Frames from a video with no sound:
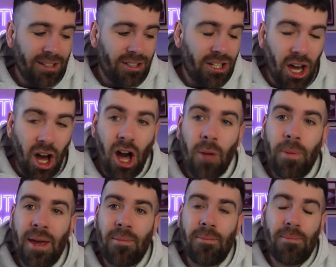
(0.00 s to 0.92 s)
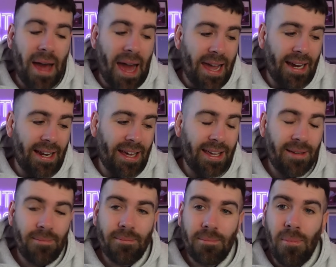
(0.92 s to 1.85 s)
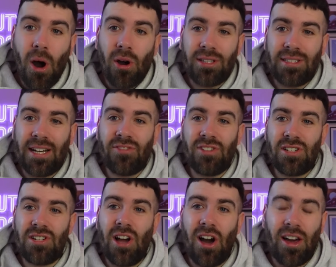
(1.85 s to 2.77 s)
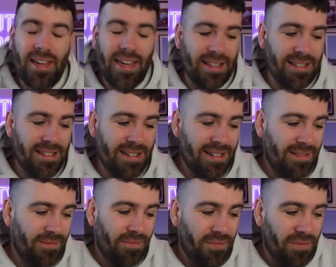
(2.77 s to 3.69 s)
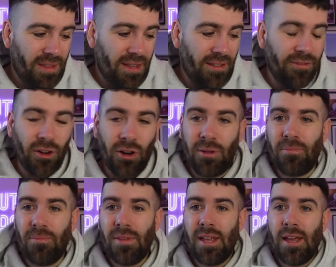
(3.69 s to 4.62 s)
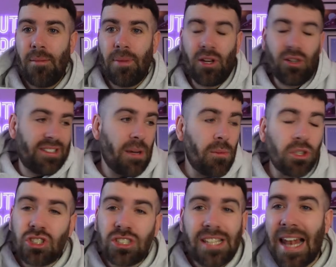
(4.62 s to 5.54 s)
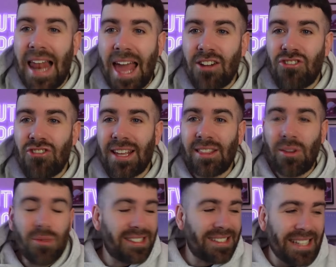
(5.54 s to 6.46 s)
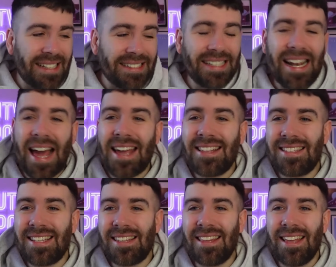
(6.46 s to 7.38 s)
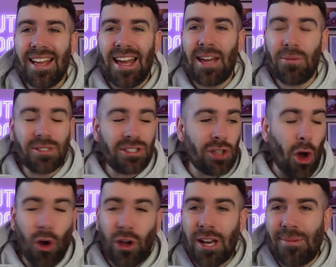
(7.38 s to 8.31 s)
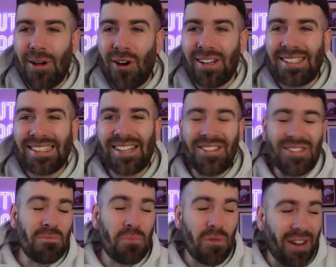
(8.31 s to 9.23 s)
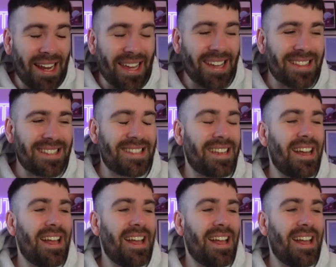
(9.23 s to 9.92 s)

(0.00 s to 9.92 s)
Diaby and Bailey might have to start against Fulham because they were just electric. They were scintillating. It was dynamite. It was brilliant.